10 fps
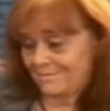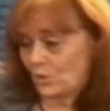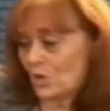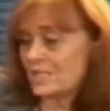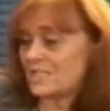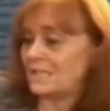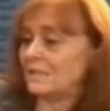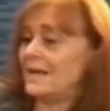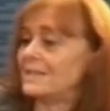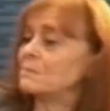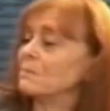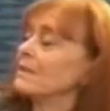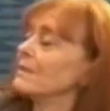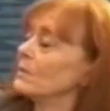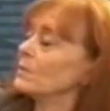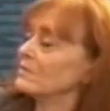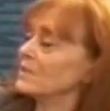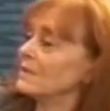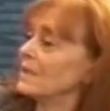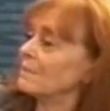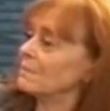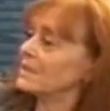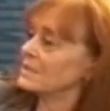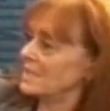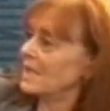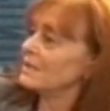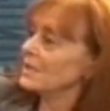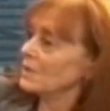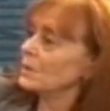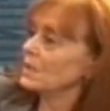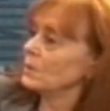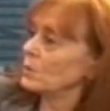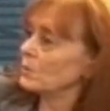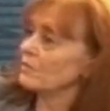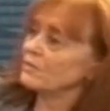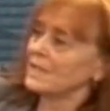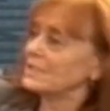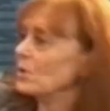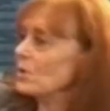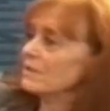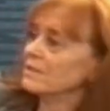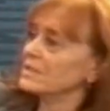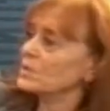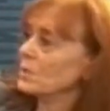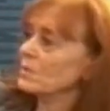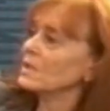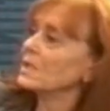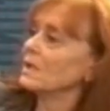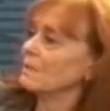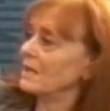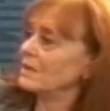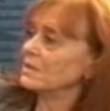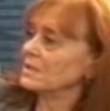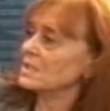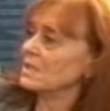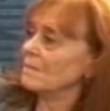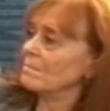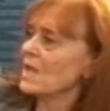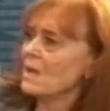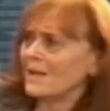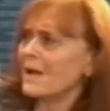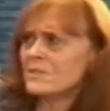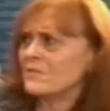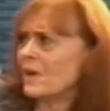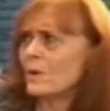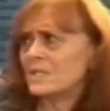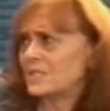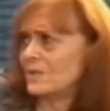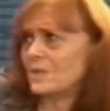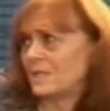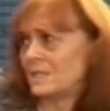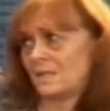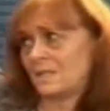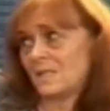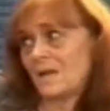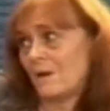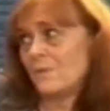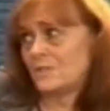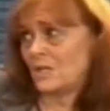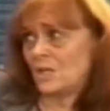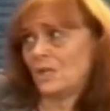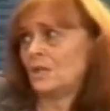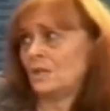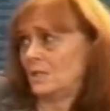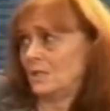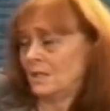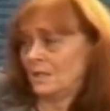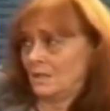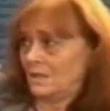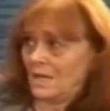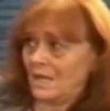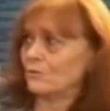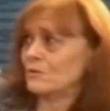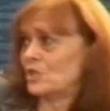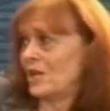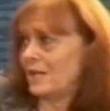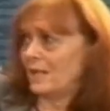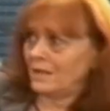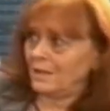crazy the last month, I would have done that, because that really would reflect all the things we were thinking about at the time. But I was very serious at the time. I was a young, energetic